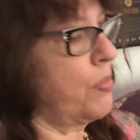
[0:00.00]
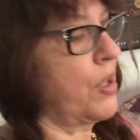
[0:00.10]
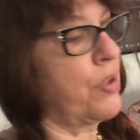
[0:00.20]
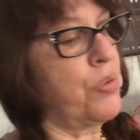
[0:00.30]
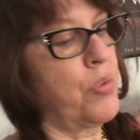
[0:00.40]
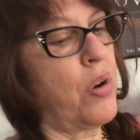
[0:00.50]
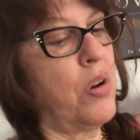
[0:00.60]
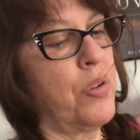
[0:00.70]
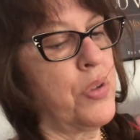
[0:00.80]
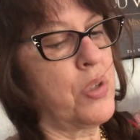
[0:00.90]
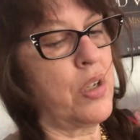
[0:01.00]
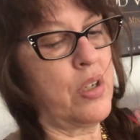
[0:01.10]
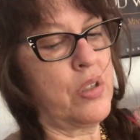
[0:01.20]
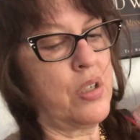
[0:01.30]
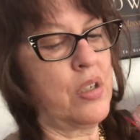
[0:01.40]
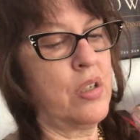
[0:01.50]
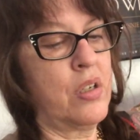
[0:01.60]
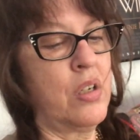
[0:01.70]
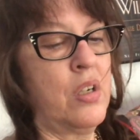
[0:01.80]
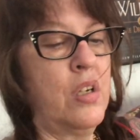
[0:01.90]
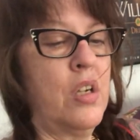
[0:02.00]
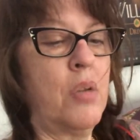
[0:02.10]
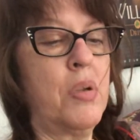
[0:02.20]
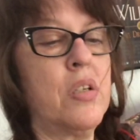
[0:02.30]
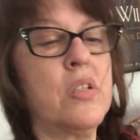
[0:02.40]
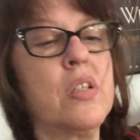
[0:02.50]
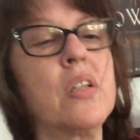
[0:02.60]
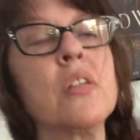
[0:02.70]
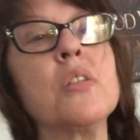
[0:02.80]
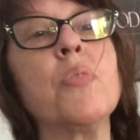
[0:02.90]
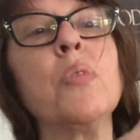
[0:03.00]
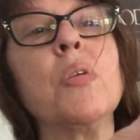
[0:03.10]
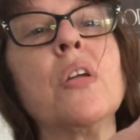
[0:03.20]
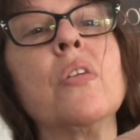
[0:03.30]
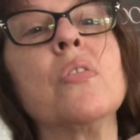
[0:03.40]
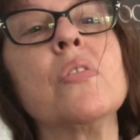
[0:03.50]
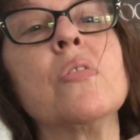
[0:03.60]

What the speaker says: back through all the trash. I mean, I just think this might be cute